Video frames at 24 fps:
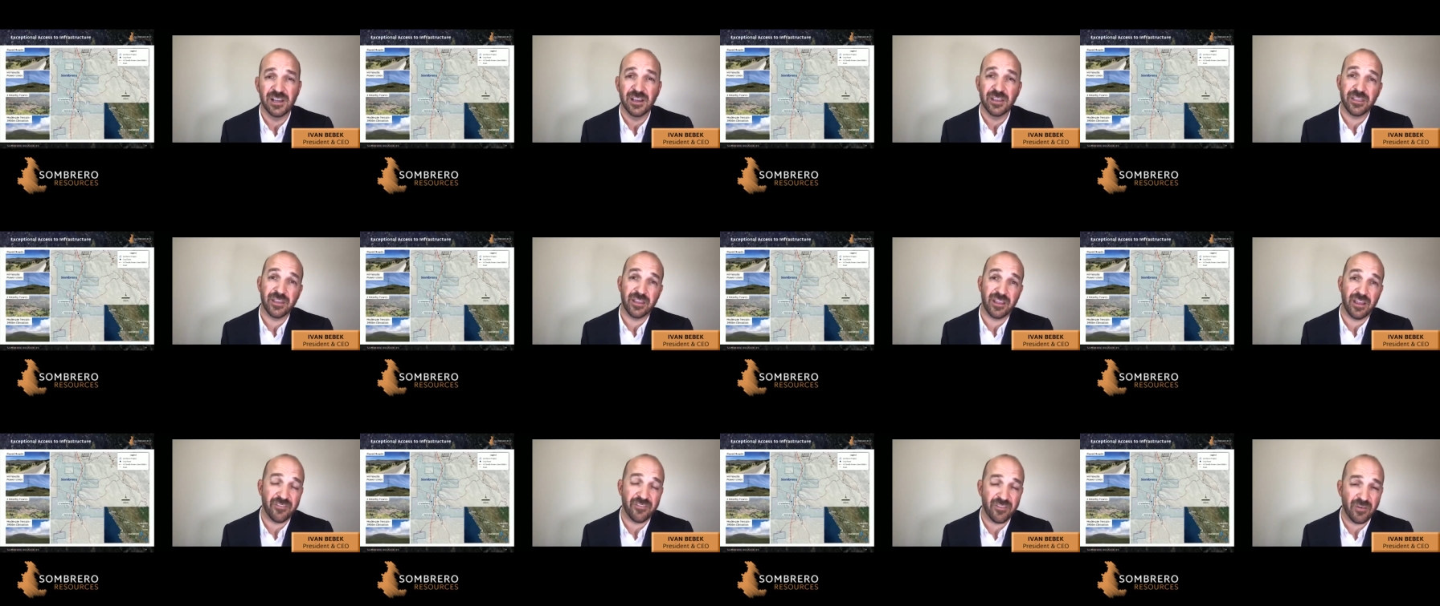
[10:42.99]
The
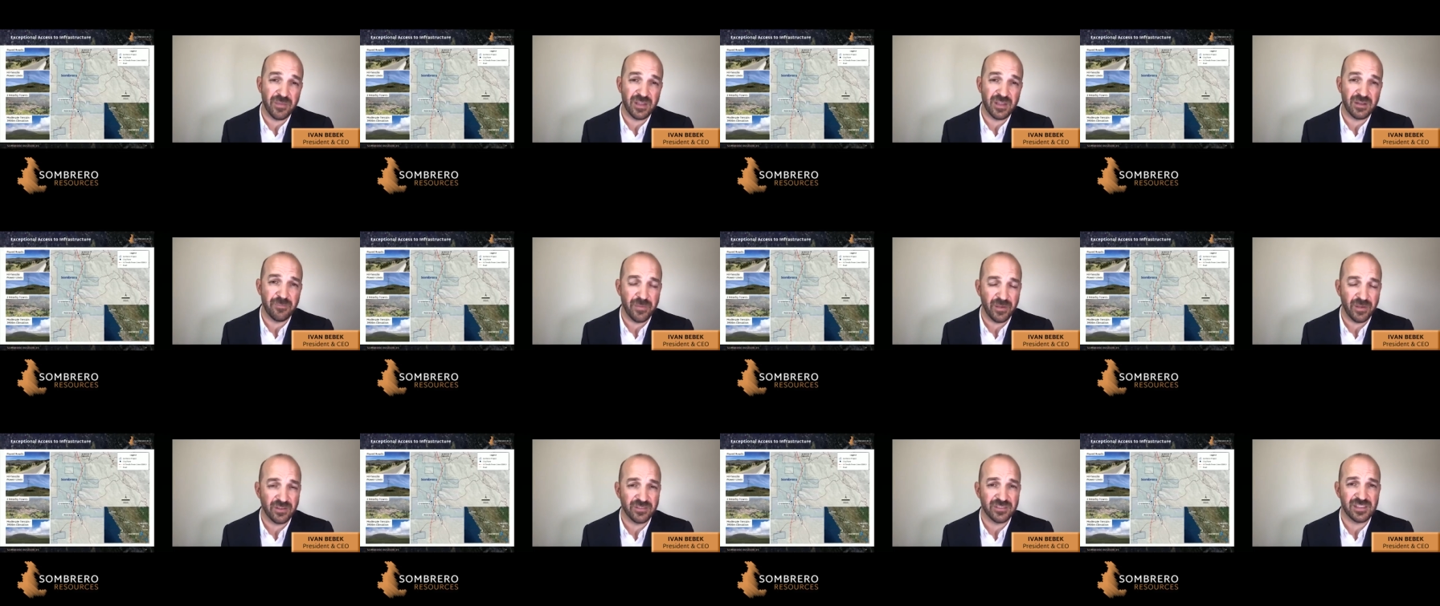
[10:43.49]
government
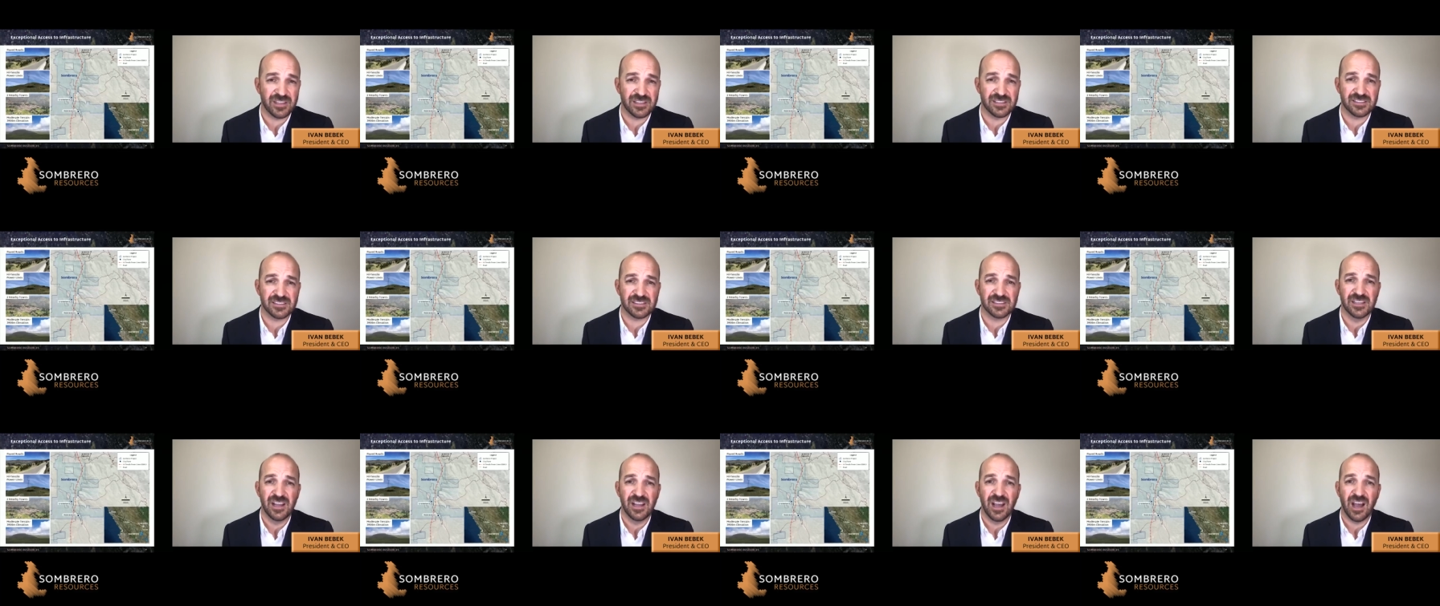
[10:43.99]
built
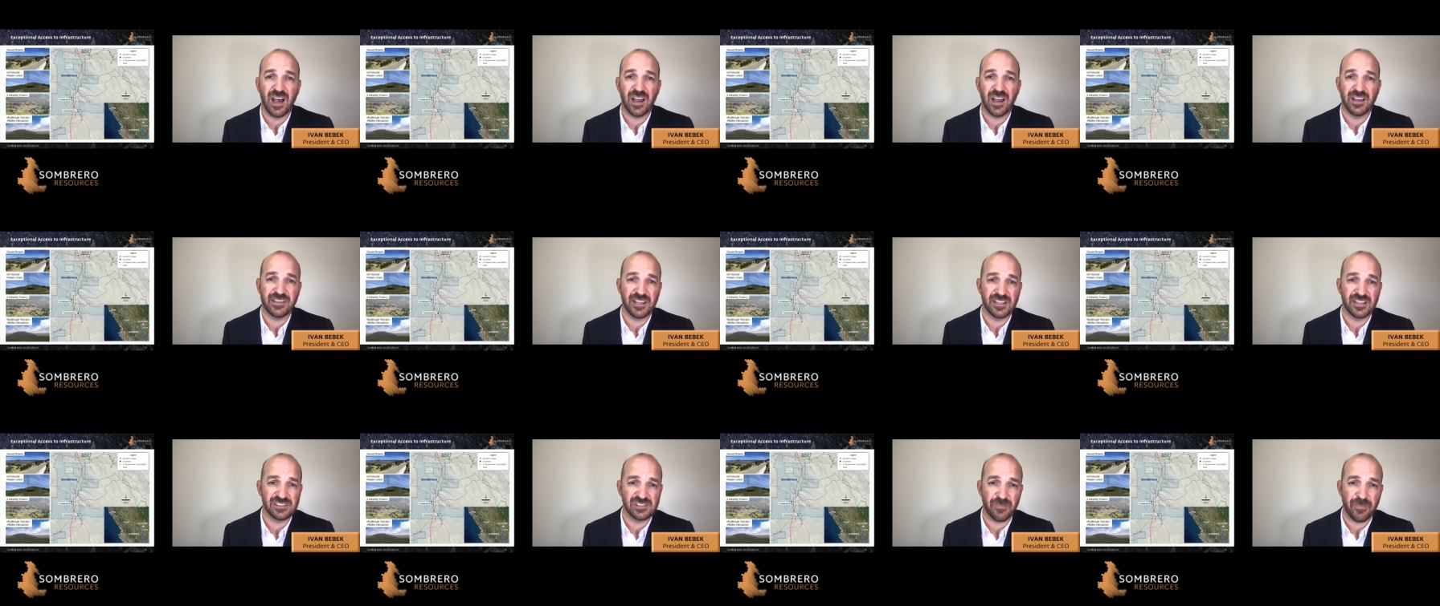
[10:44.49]
this high
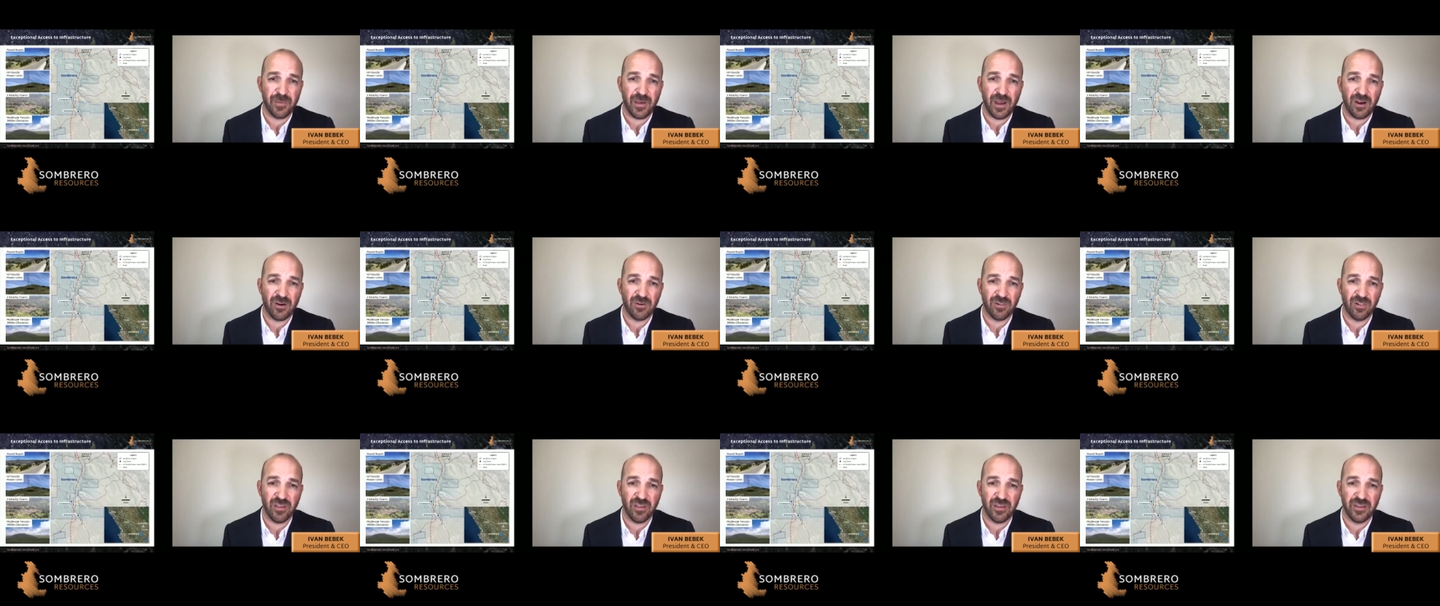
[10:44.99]
tensile
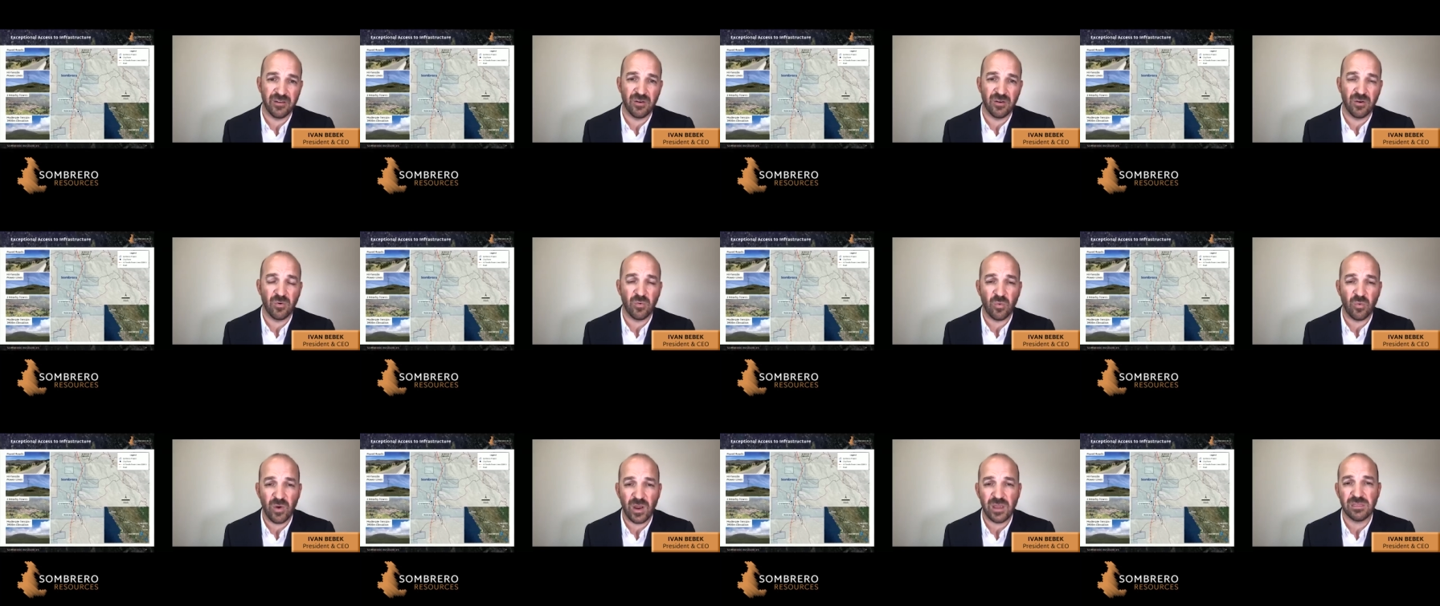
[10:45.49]
power line
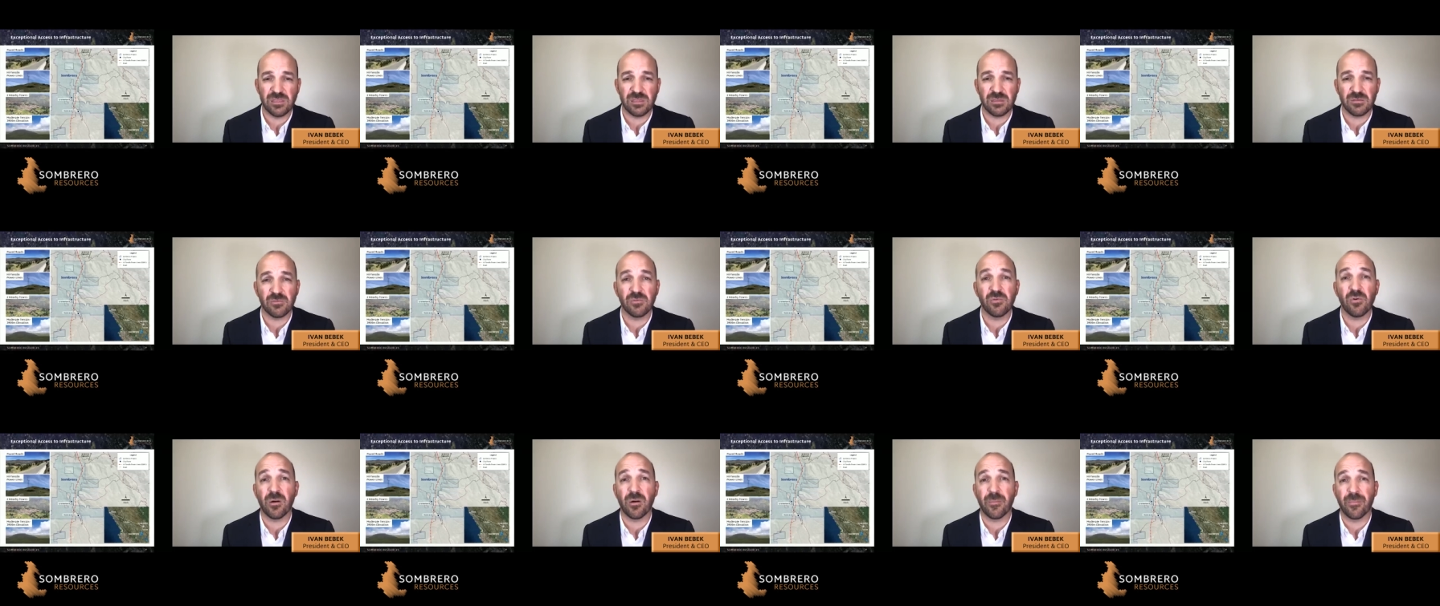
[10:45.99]
right
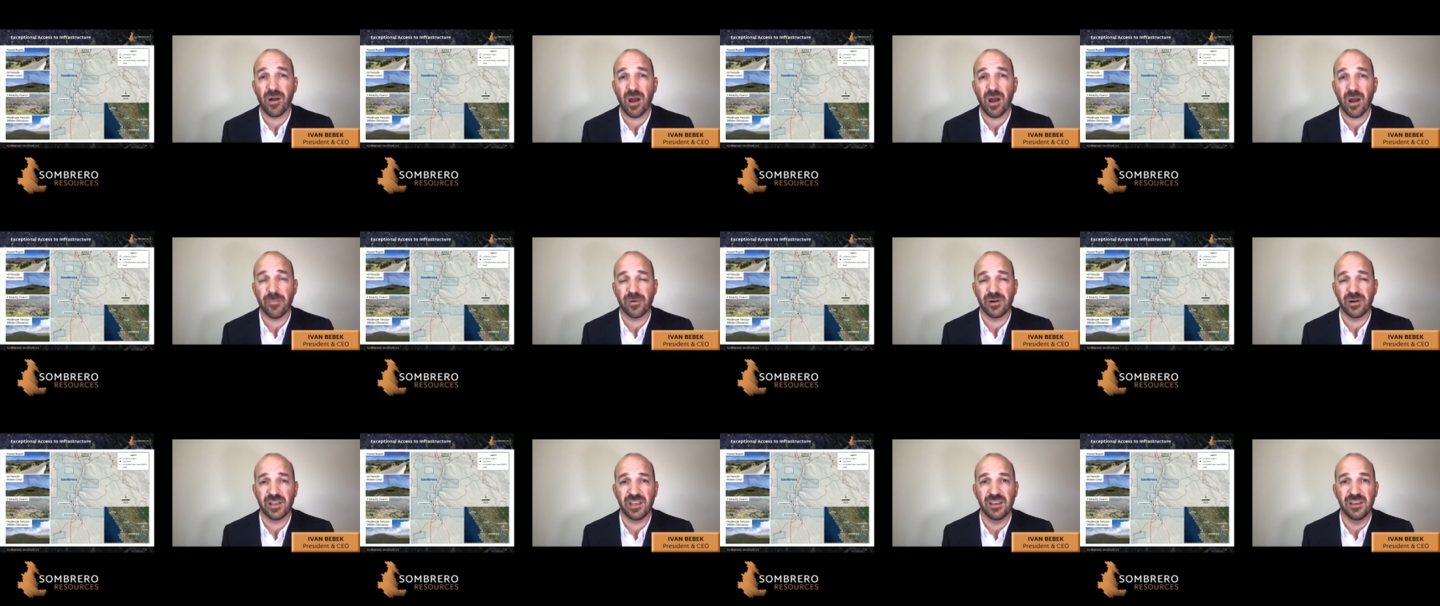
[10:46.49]
through our
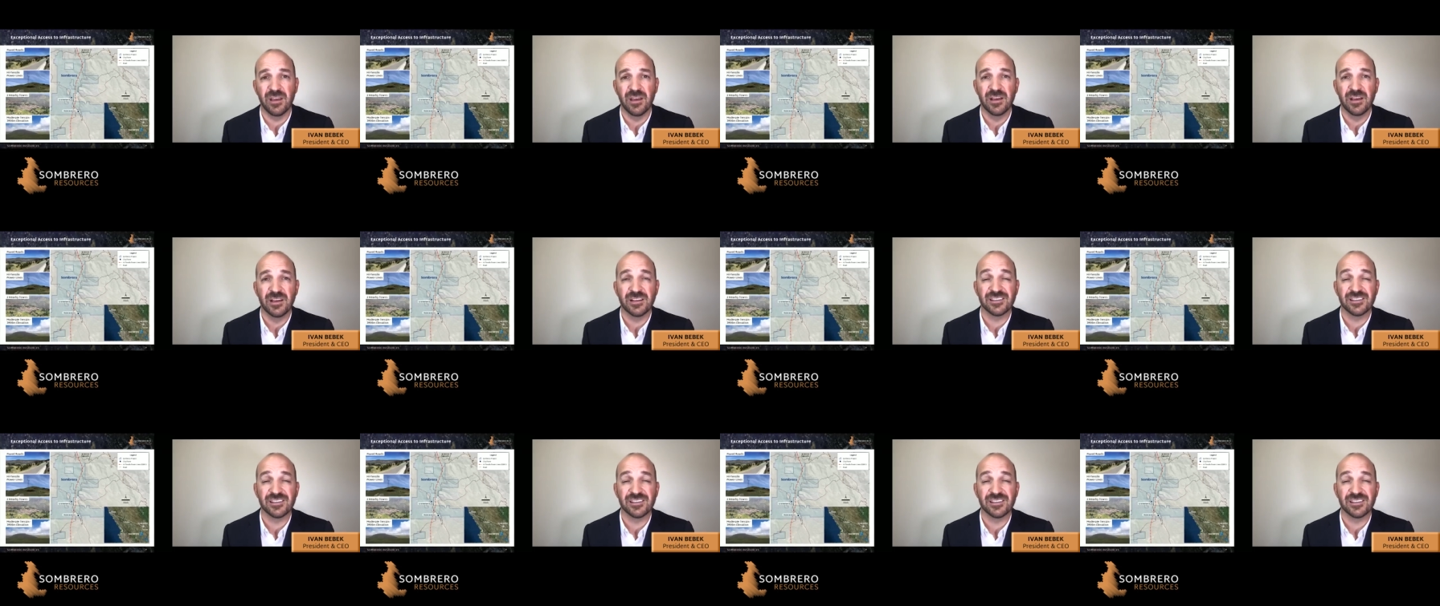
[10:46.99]
property